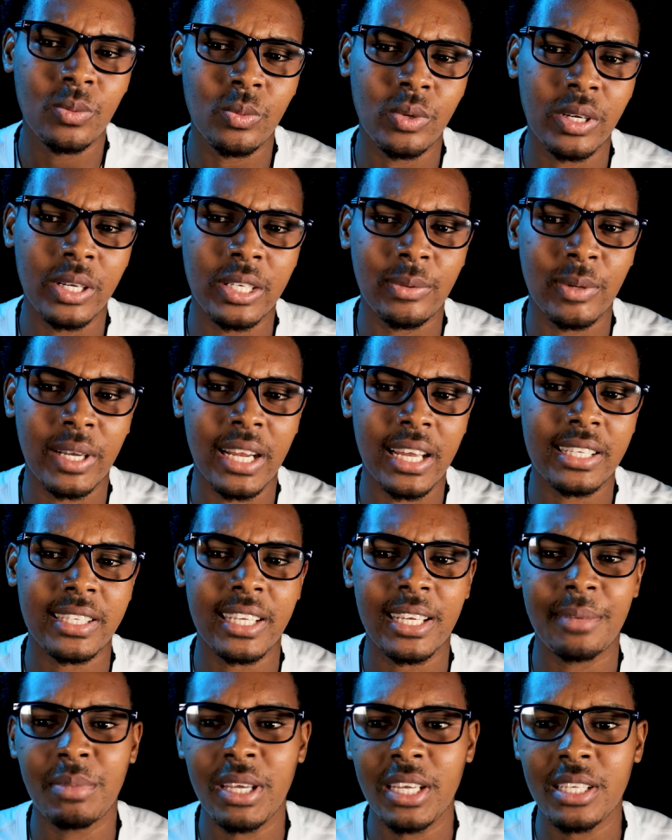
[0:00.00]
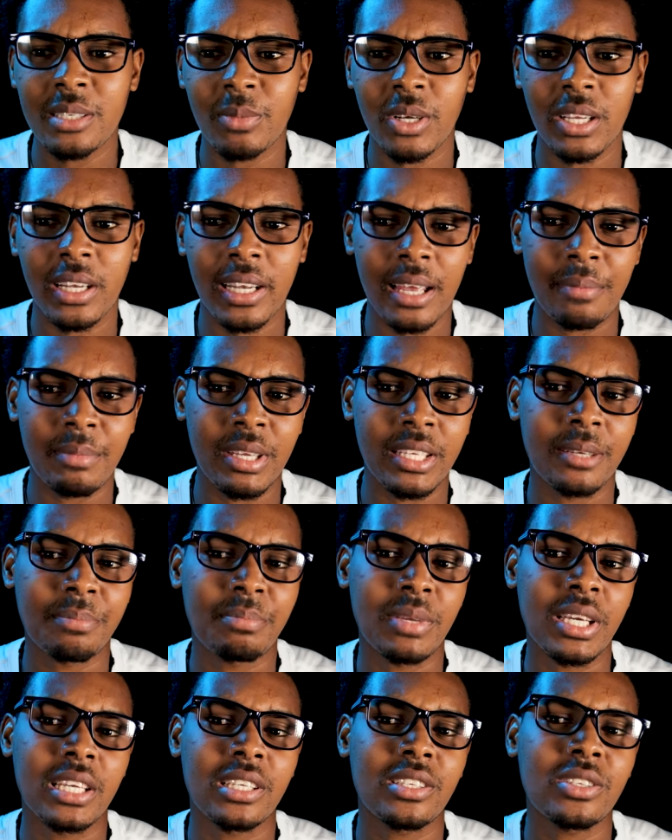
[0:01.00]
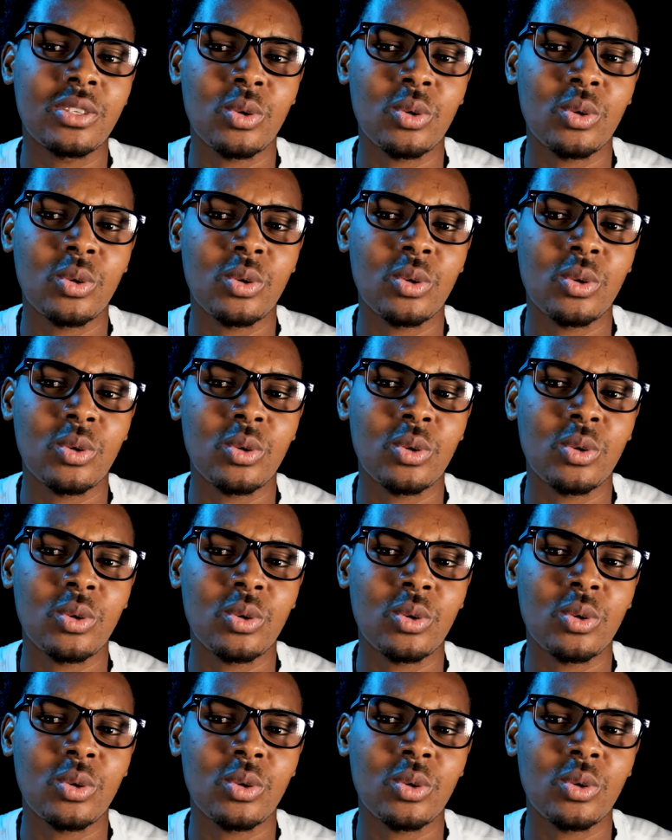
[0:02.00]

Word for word: When, when I say base model, I mean the base